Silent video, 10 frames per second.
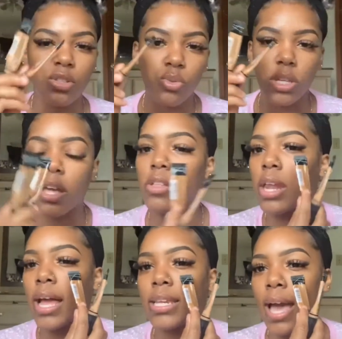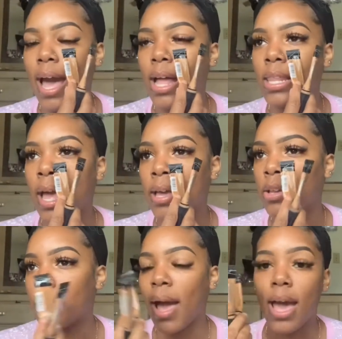two together like to highlight under my